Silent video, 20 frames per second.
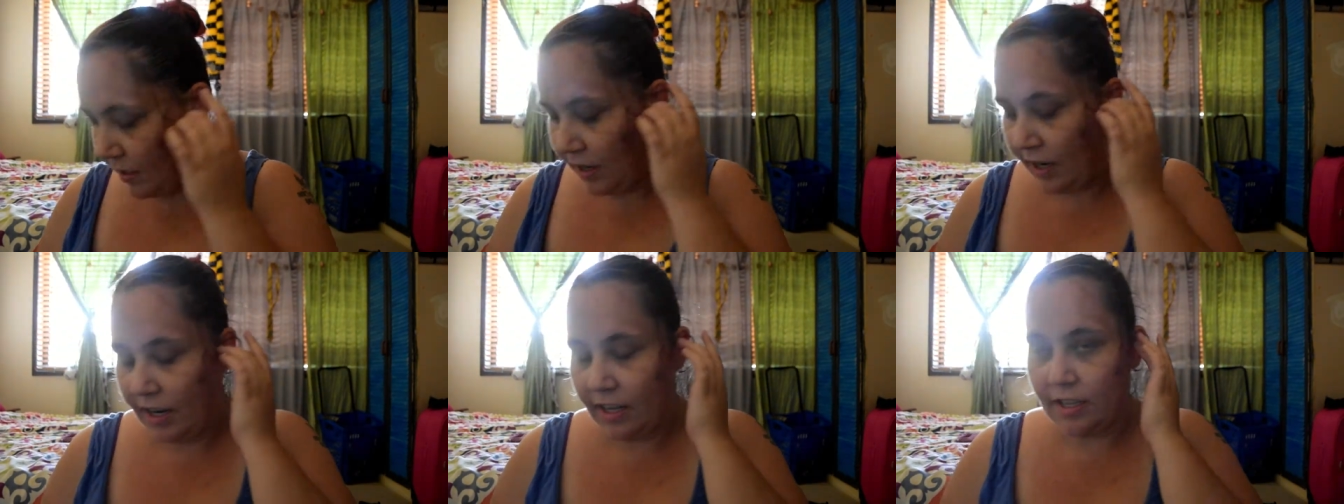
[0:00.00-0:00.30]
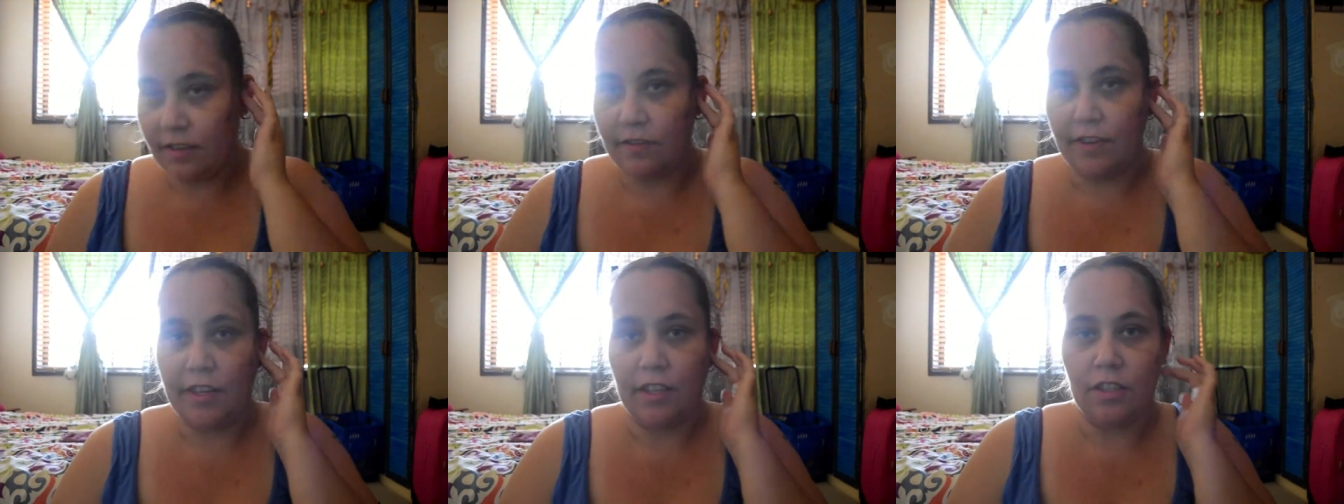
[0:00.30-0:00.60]
It is
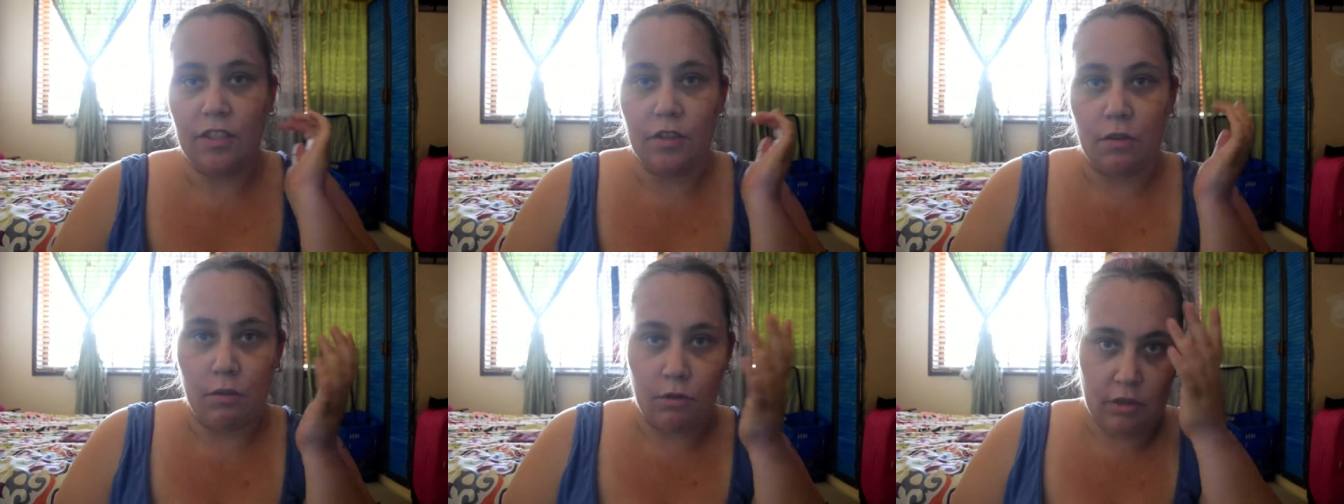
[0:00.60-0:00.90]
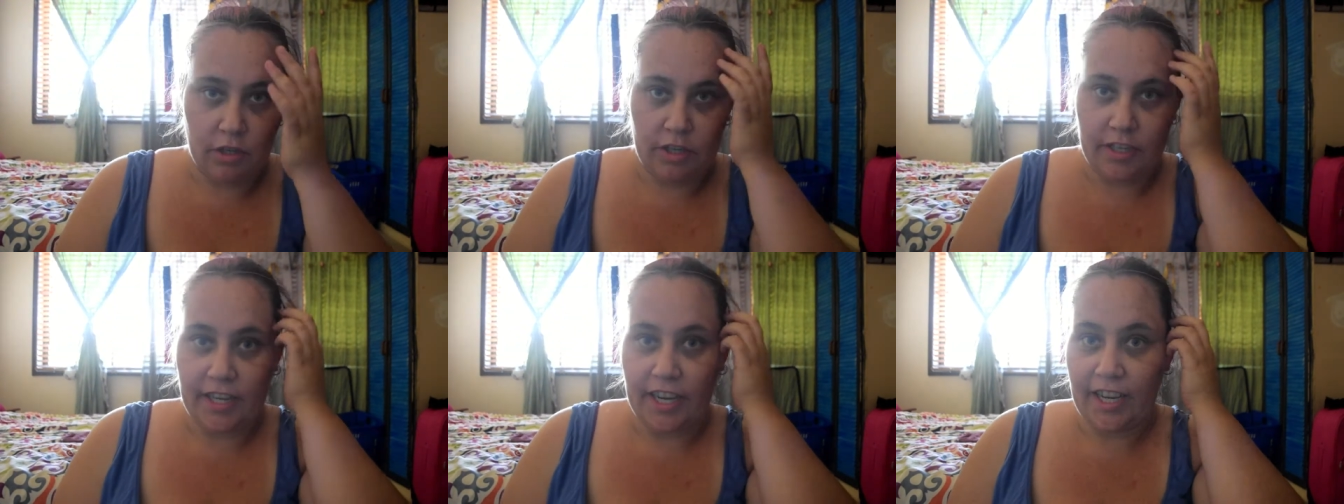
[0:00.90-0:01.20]
a real
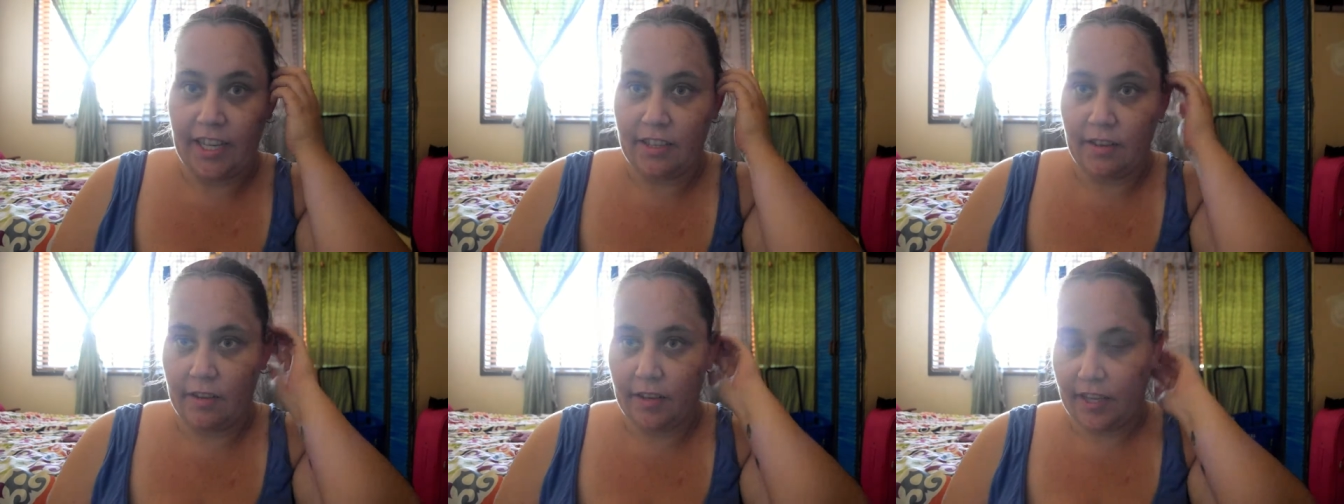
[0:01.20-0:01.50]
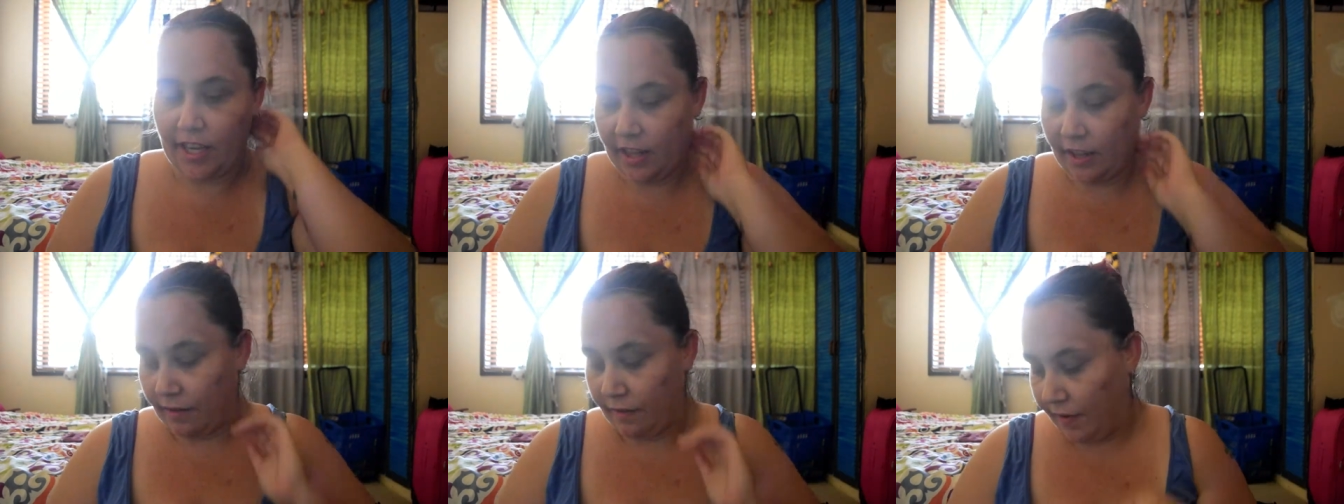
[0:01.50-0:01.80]
scorcher day, so
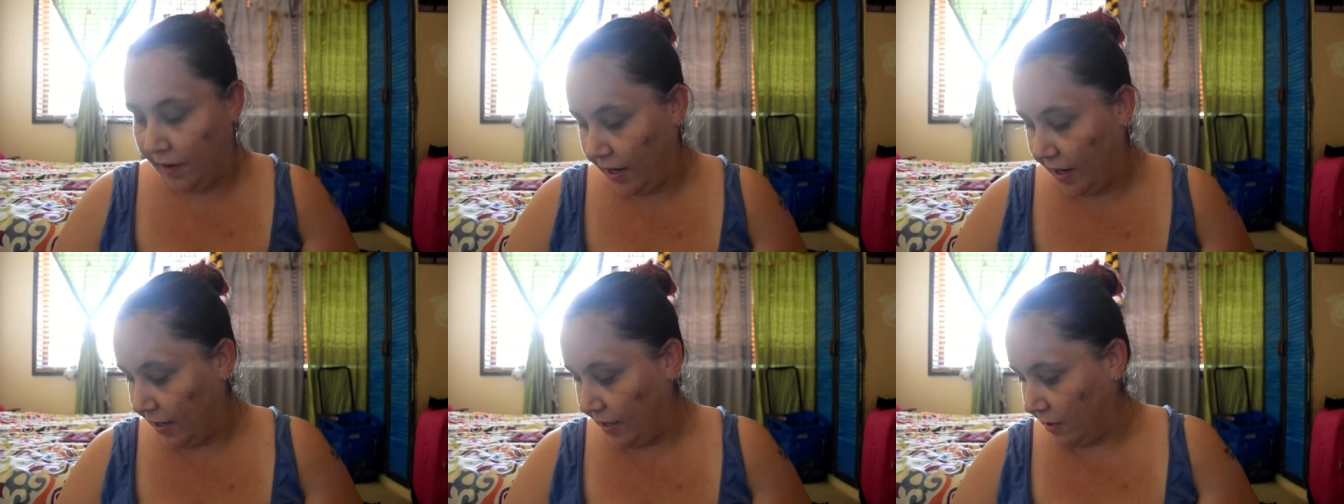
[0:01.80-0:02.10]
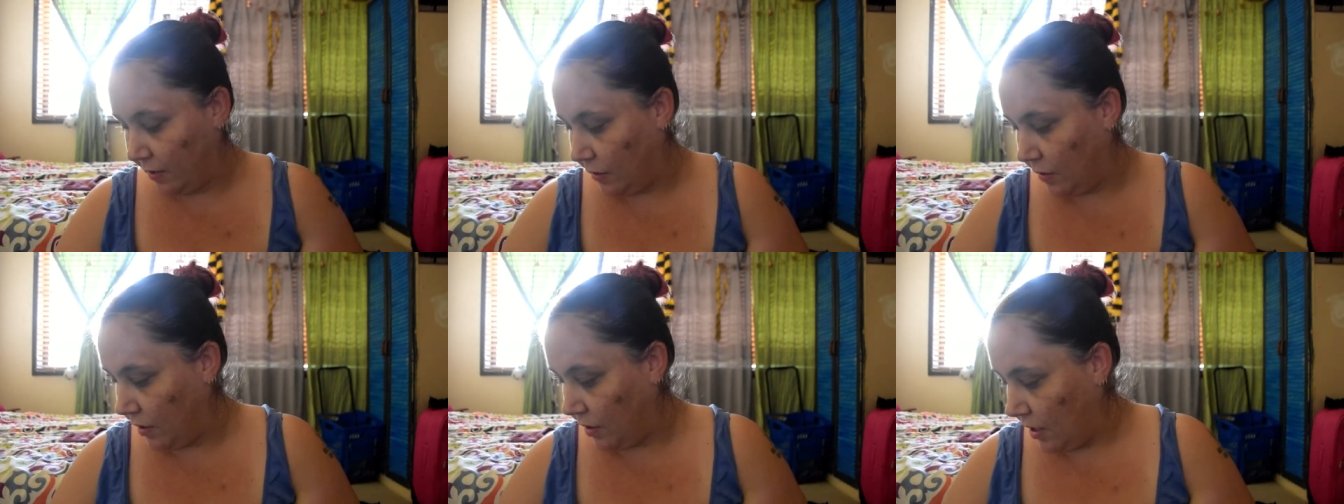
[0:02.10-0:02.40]
again the fan is
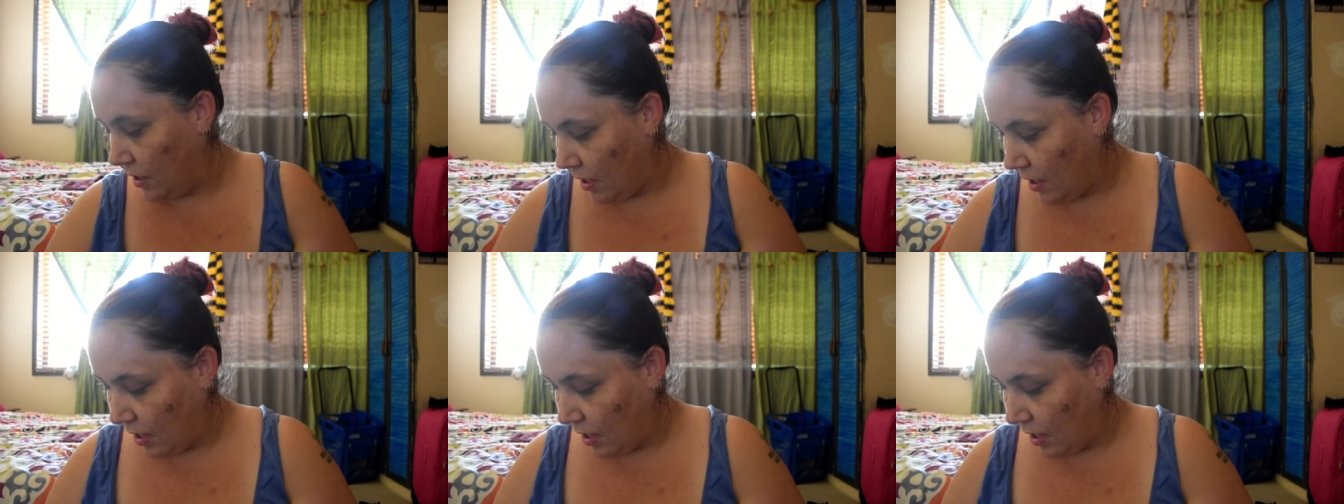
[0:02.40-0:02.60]
on.